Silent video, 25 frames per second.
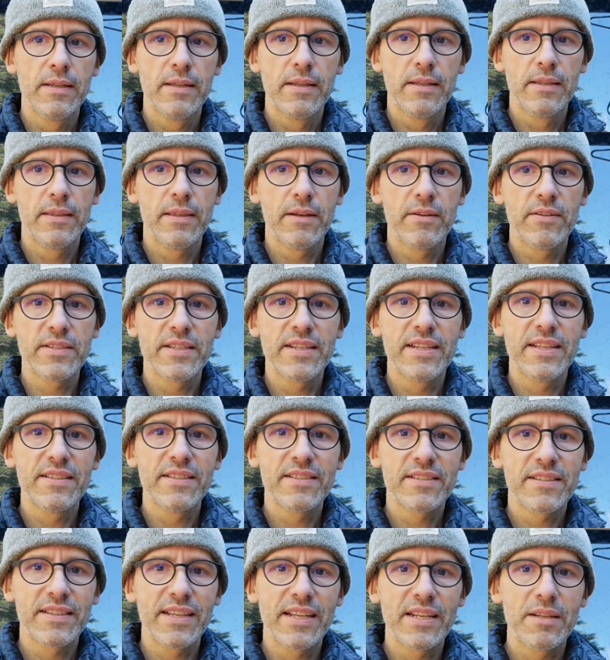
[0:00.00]
There's an
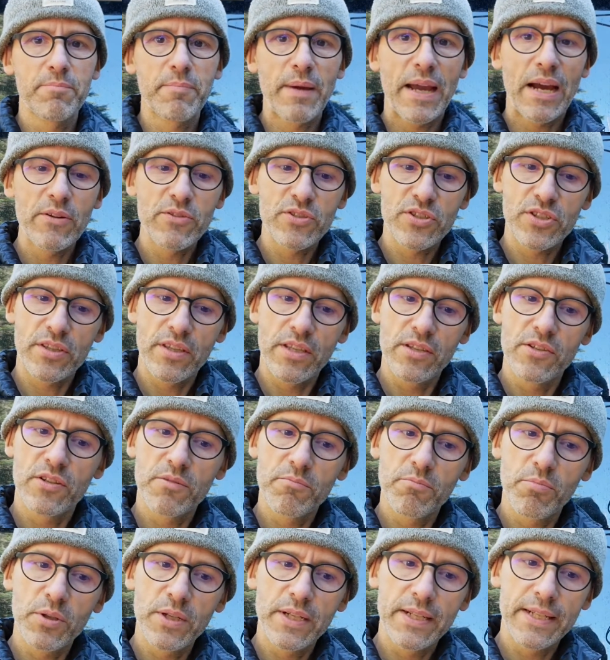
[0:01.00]
insulated pouch that you can
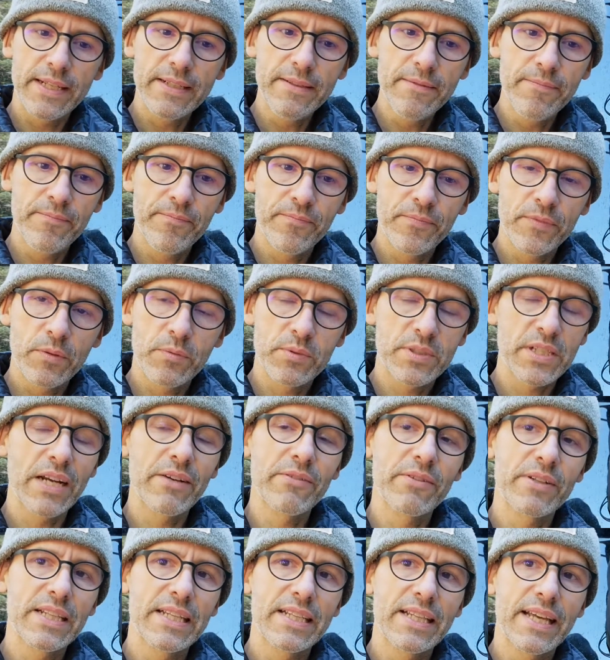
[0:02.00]
put it in, which I
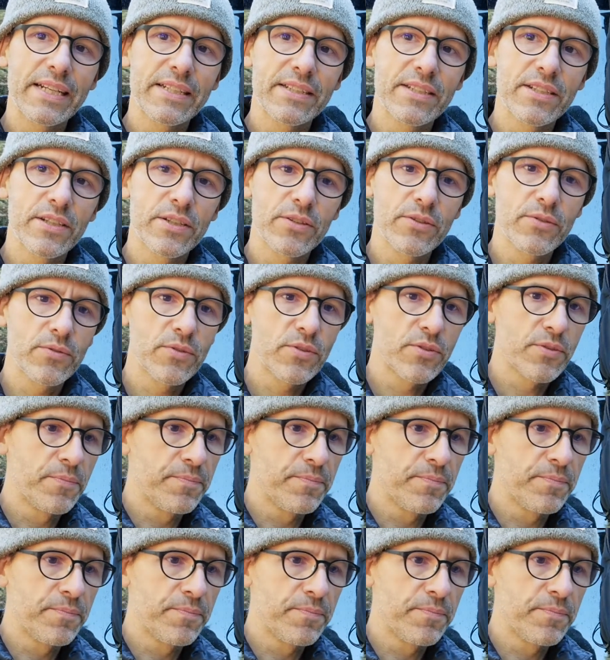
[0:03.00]
really like to use.